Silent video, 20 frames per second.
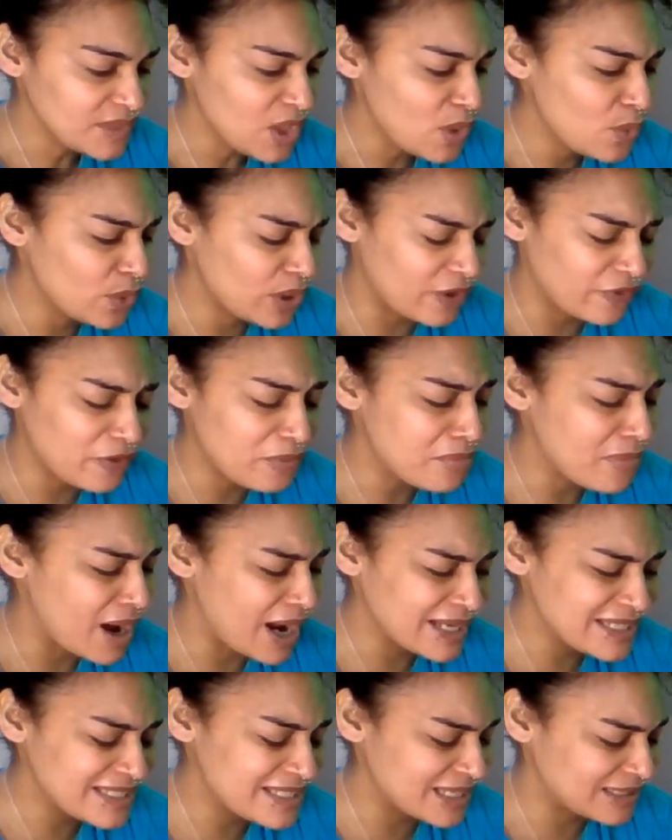whatever
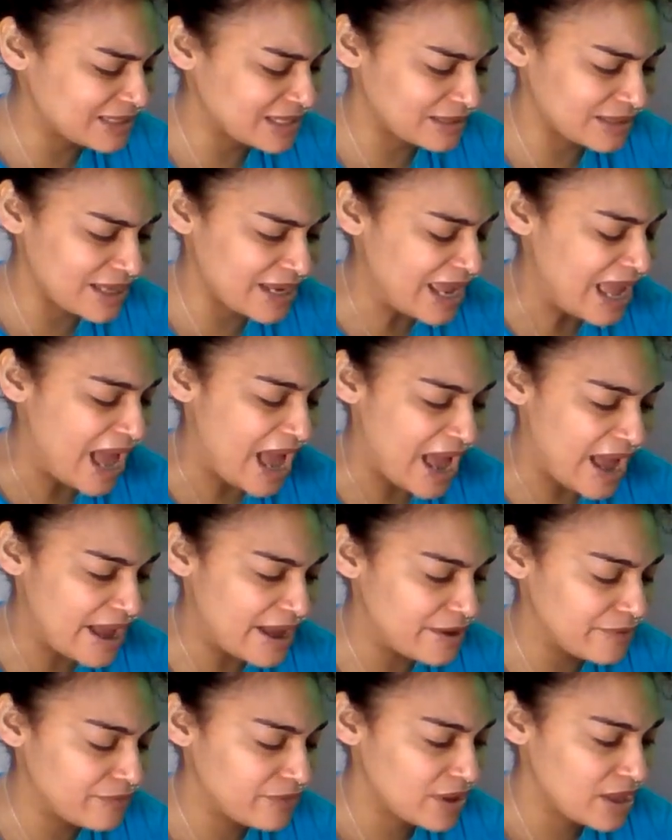mindset that they
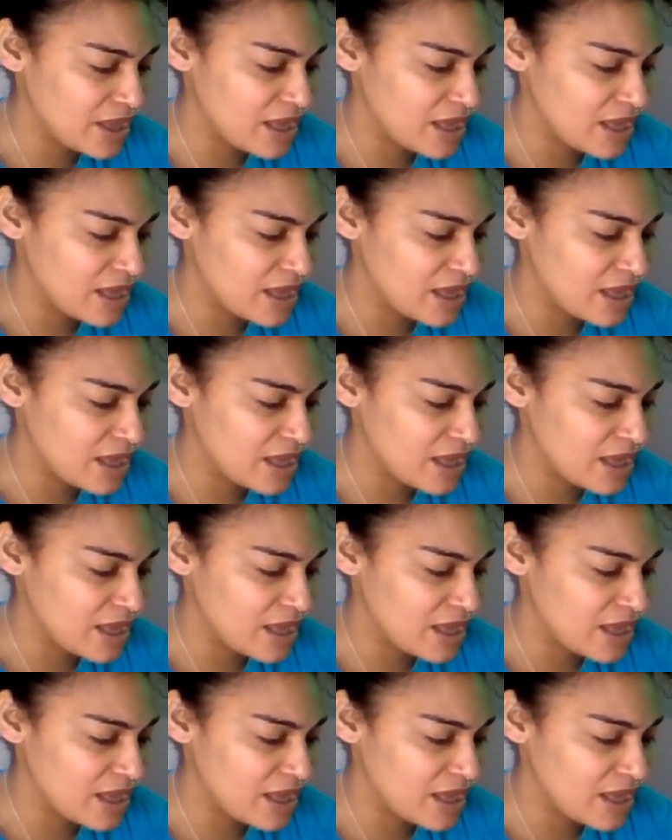have,